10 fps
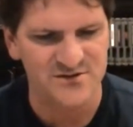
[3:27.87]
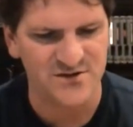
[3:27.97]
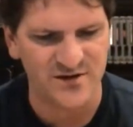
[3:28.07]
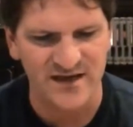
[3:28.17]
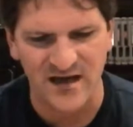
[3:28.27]

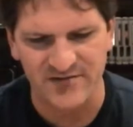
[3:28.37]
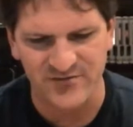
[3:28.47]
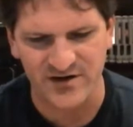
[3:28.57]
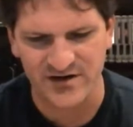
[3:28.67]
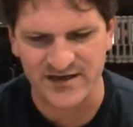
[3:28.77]
So he got it
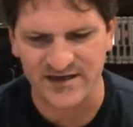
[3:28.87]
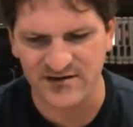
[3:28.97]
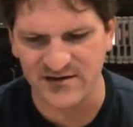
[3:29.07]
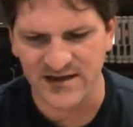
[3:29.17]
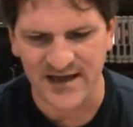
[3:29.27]
for a good
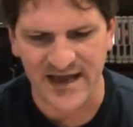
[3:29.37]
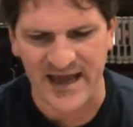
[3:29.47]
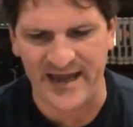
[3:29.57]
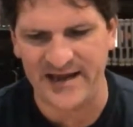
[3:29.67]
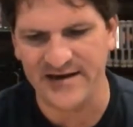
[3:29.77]
deal,
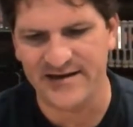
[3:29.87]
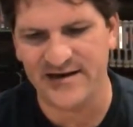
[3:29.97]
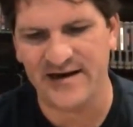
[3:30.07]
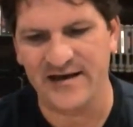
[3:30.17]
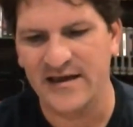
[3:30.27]
and
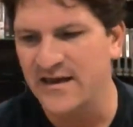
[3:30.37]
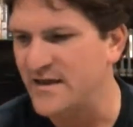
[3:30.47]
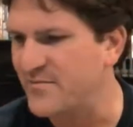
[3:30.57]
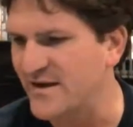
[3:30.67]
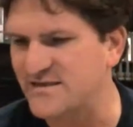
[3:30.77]

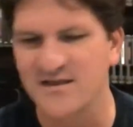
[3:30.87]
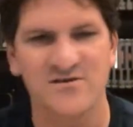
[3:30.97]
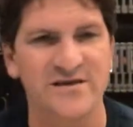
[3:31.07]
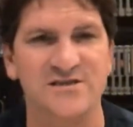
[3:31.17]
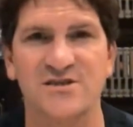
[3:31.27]
he
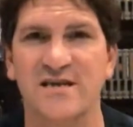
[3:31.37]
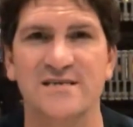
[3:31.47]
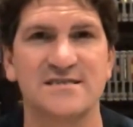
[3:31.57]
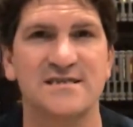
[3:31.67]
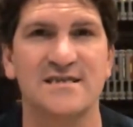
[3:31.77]
basically
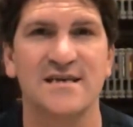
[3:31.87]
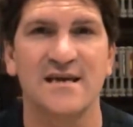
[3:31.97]
just